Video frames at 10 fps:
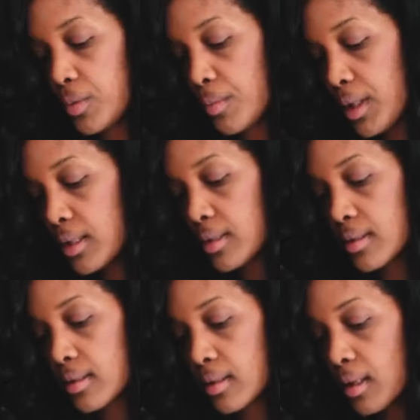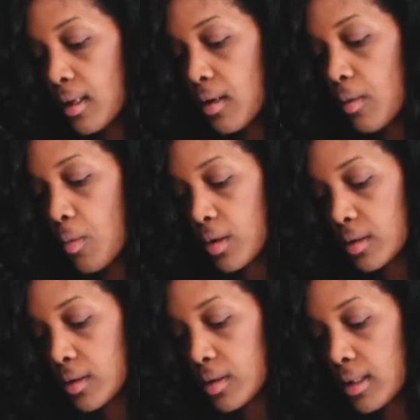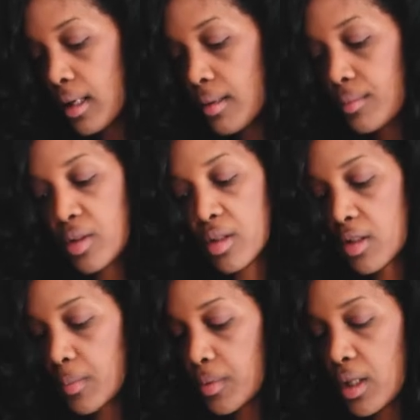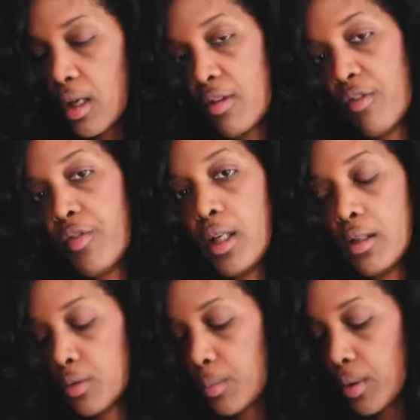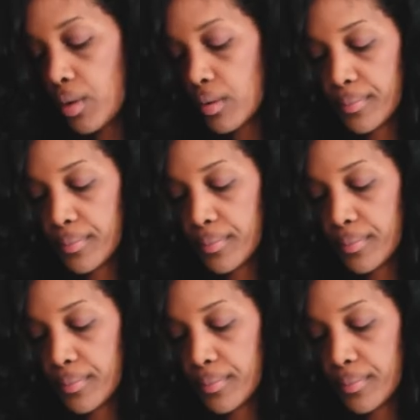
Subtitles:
mix one at a time. Just put everything on the bowl,